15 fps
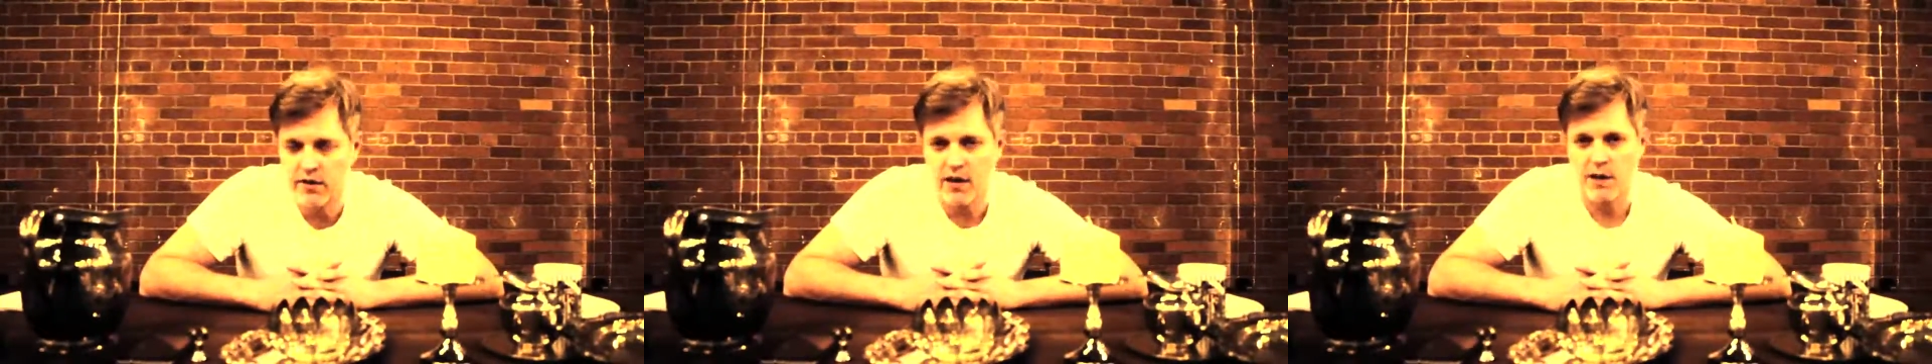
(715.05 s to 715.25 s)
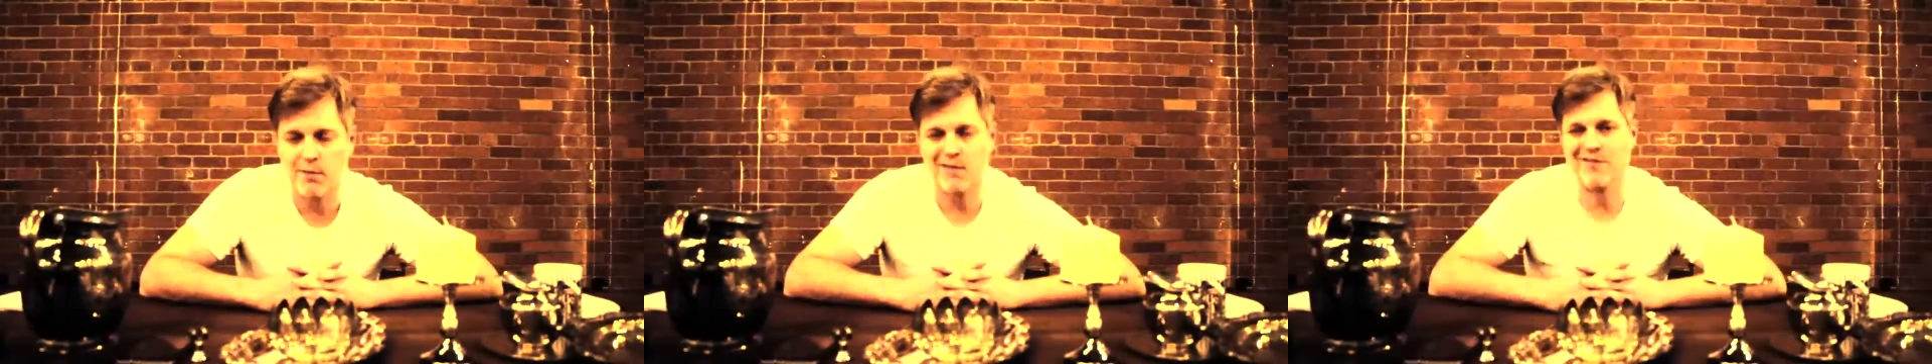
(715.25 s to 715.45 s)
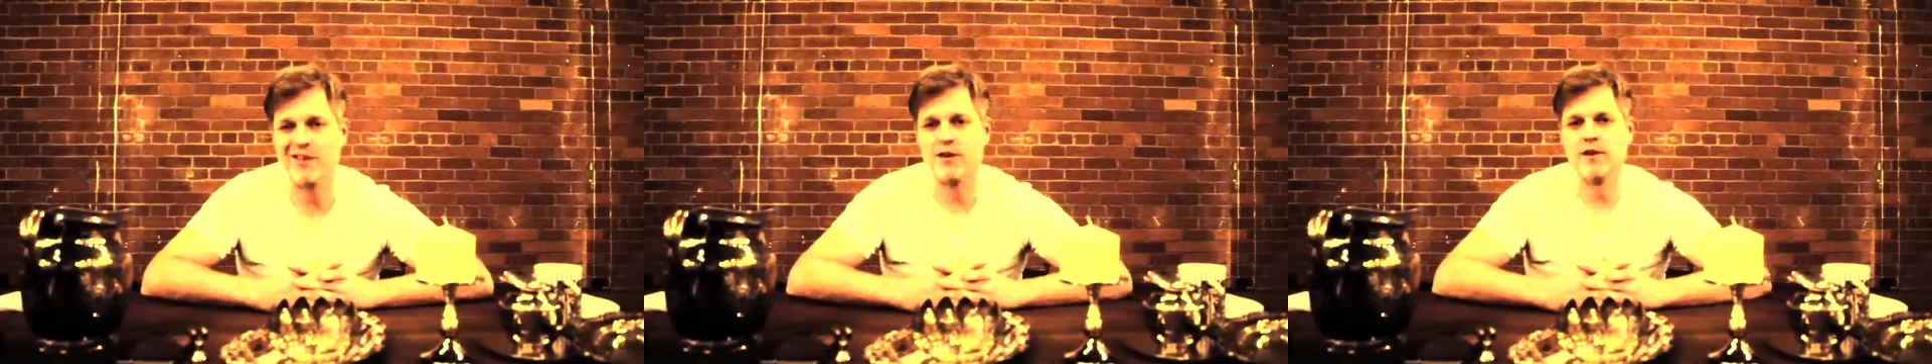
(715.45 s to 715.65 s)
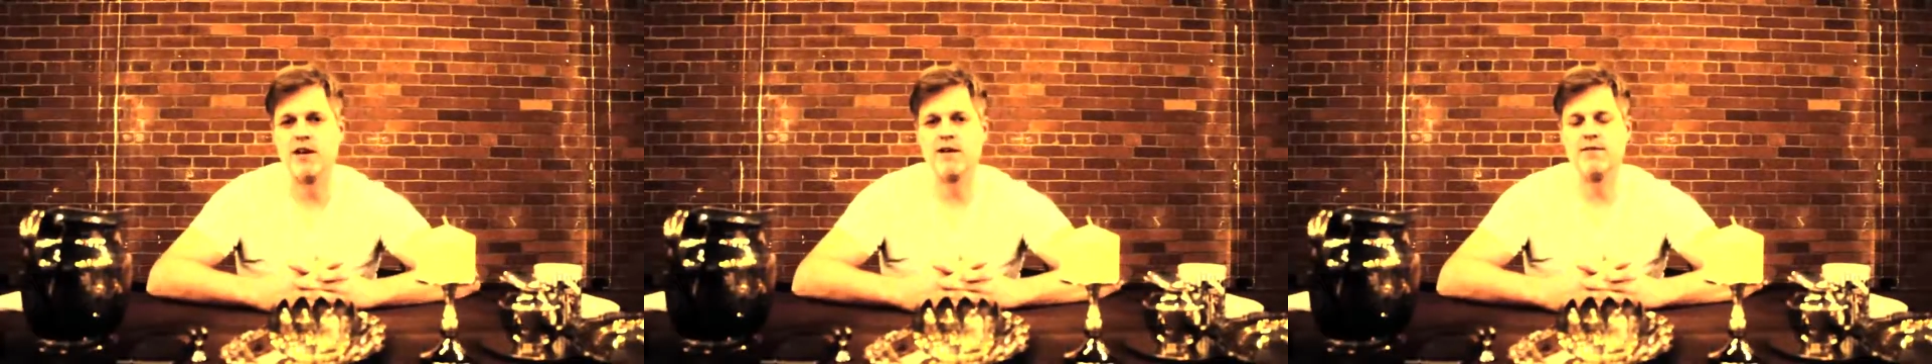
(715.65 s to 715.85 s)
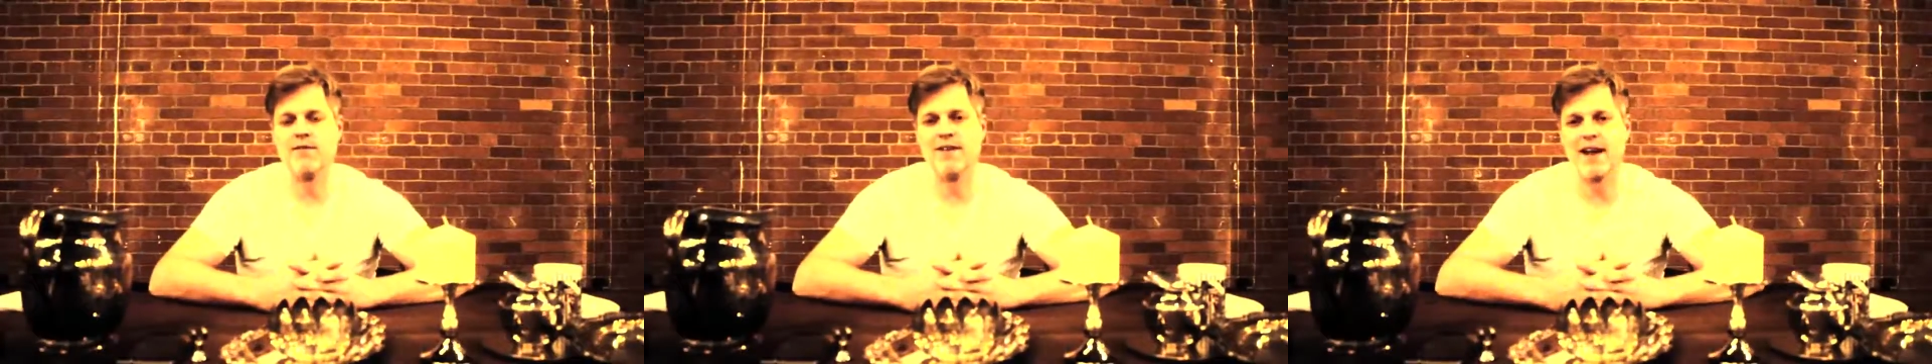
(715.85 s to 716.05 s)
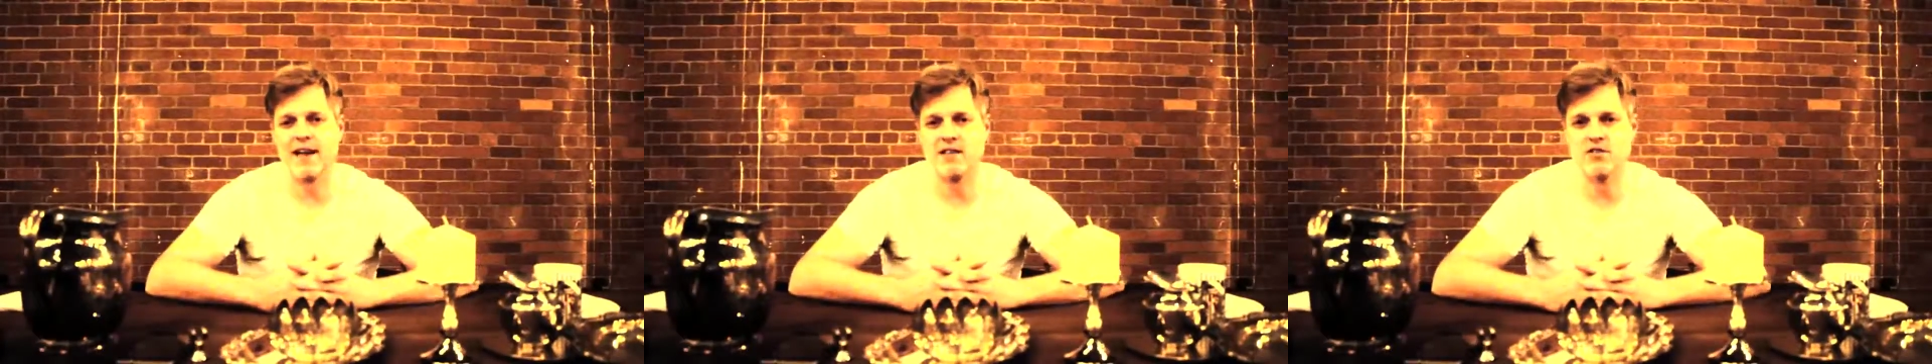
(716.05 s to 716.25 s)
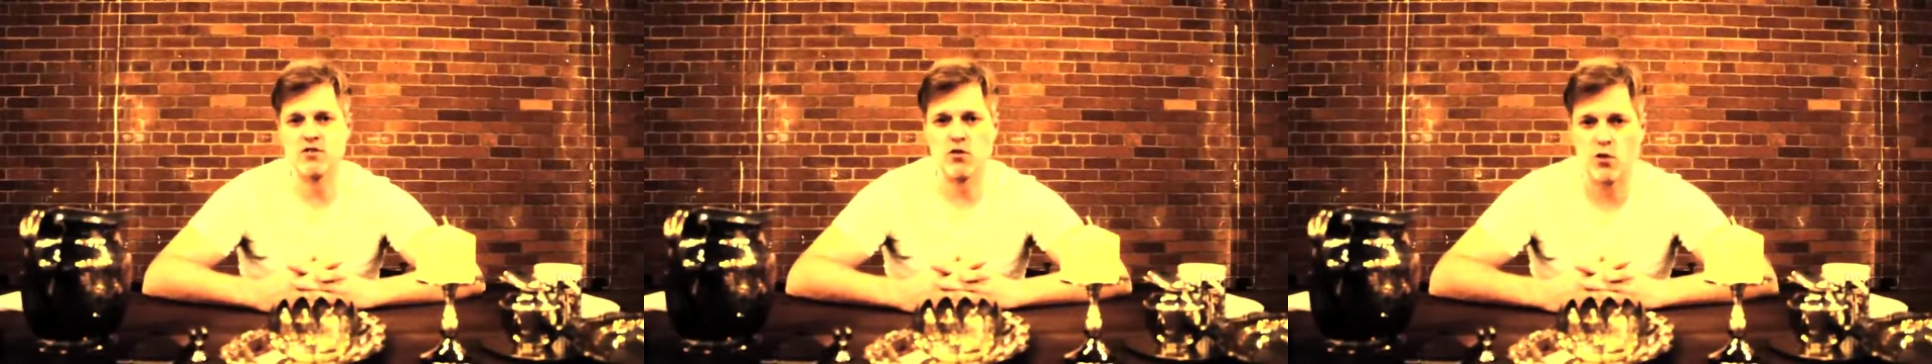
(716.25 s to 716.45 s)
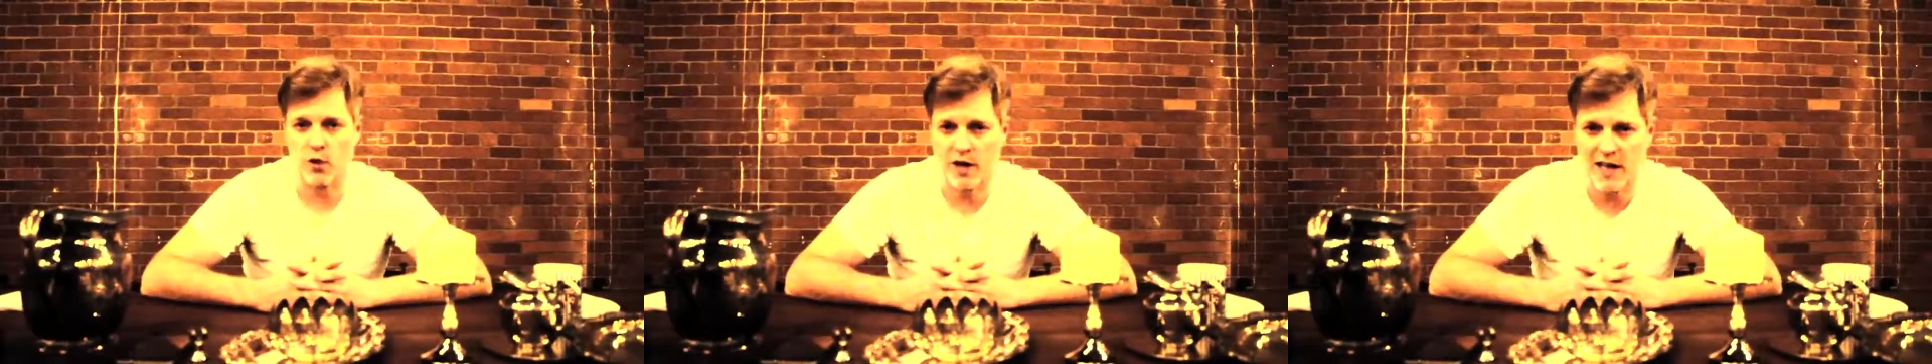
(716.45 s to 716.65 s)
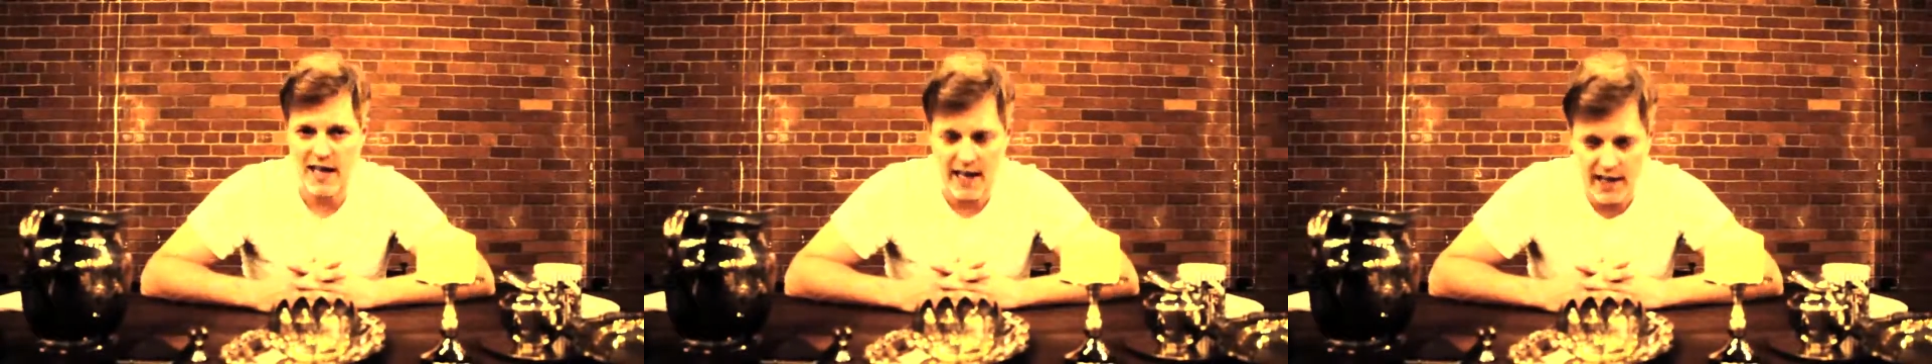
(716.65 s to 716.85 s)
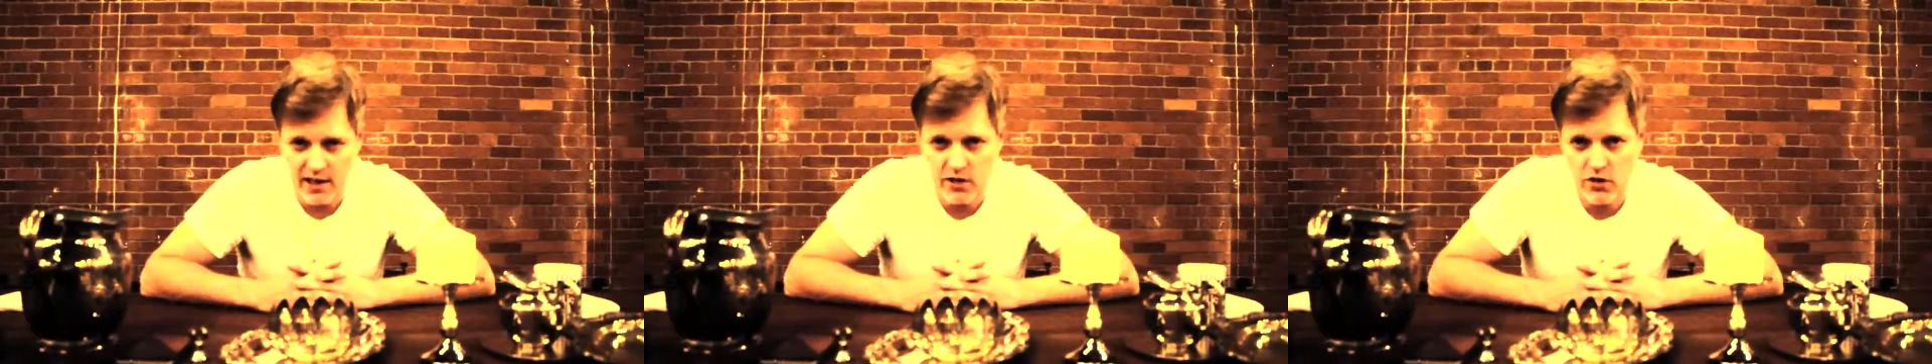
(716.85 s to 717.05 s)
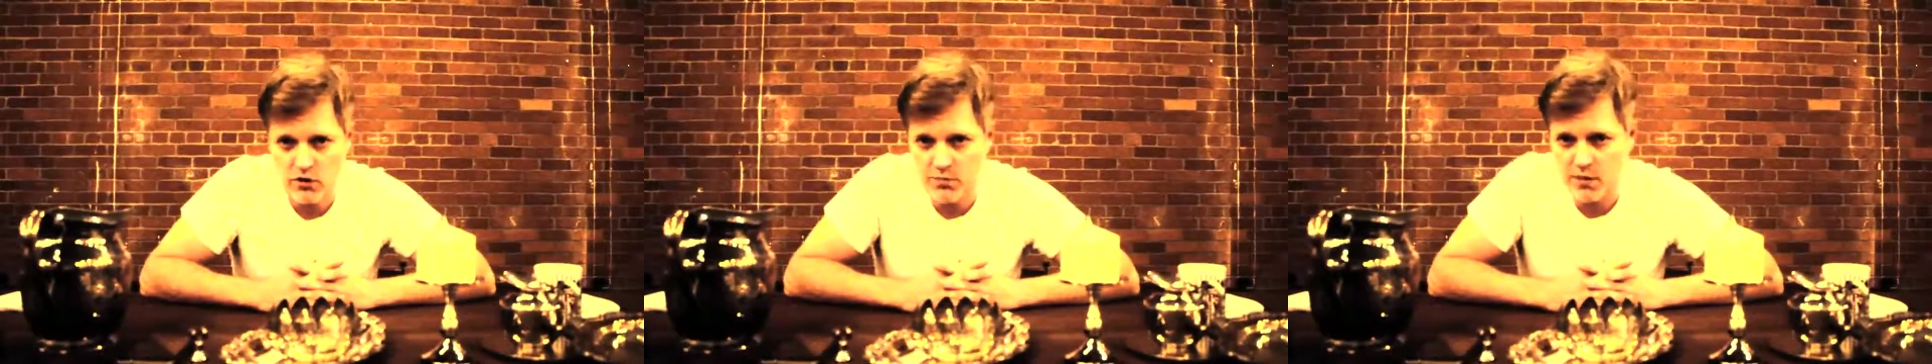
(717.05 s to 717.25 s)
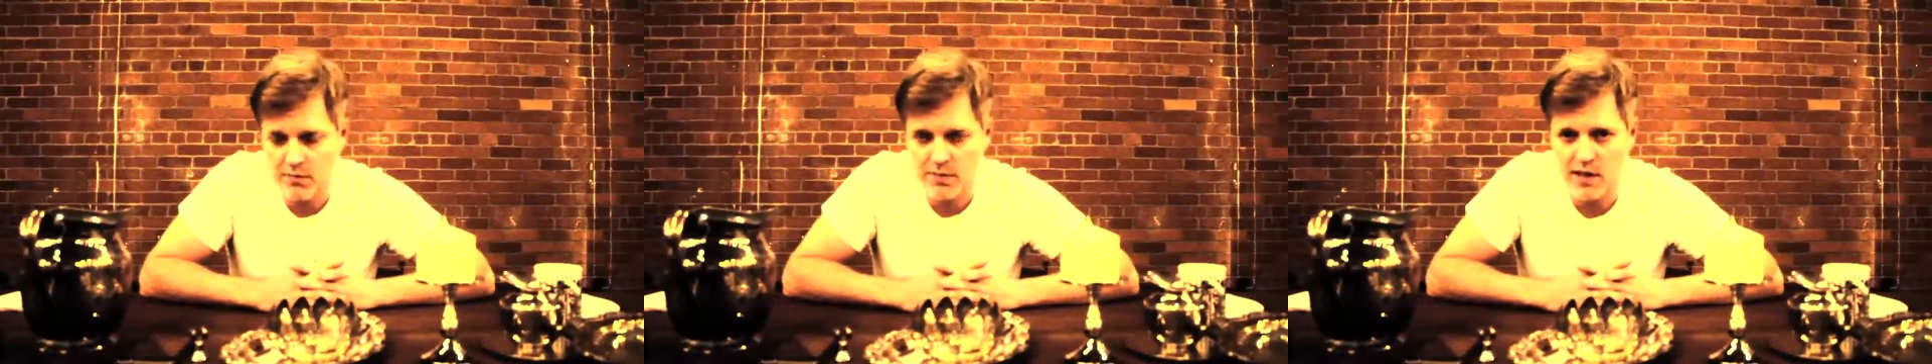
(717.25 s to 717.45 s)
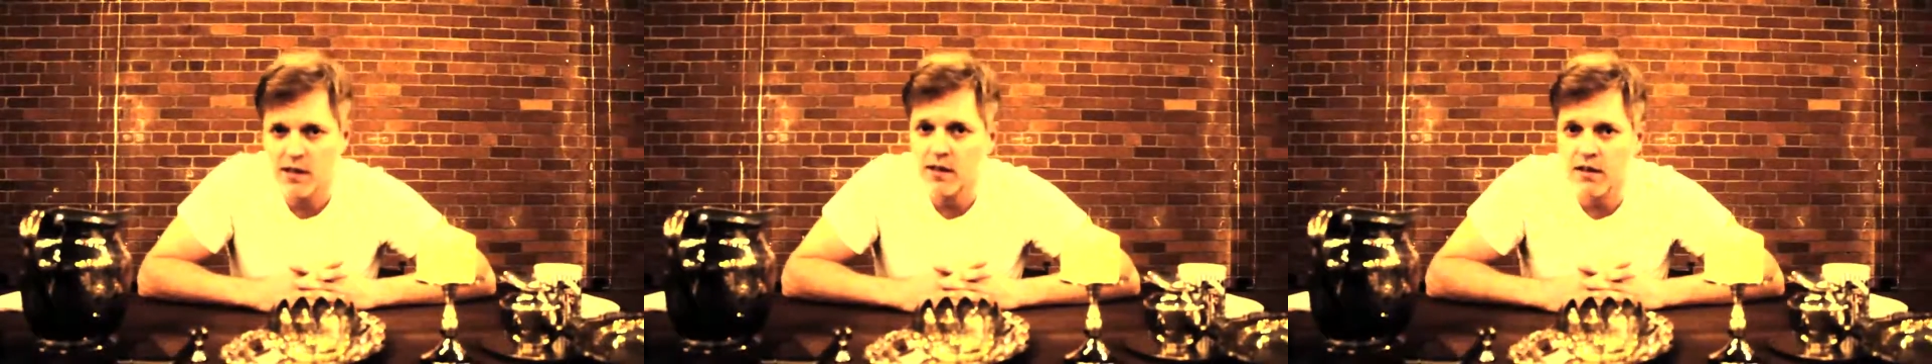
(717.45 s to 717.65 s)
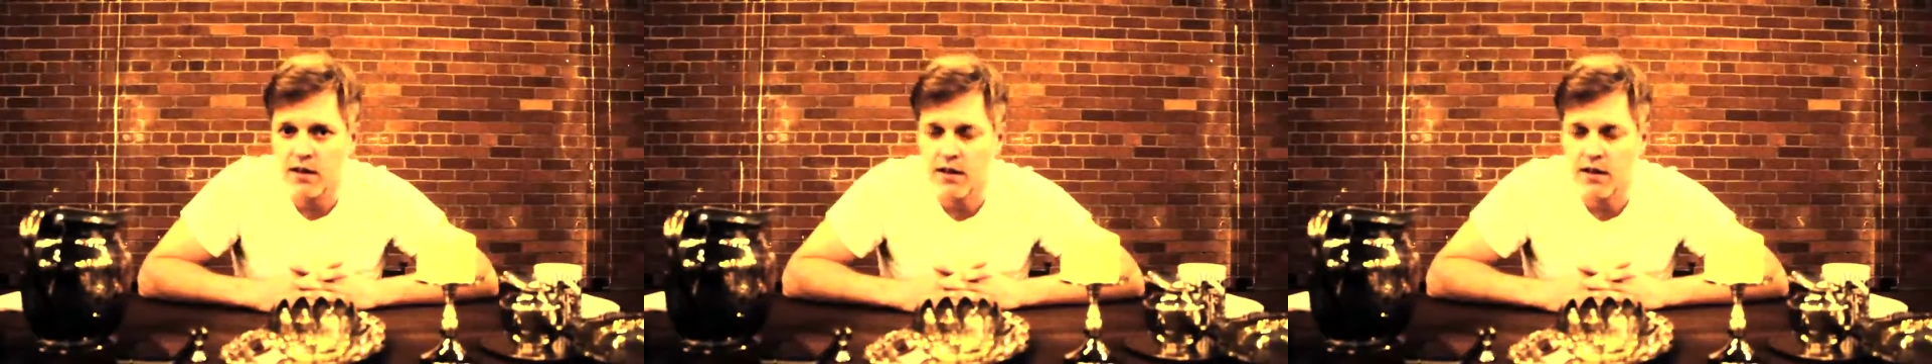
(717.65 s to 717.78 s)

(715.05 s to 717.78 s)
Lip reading: I'm a very advanced organic human being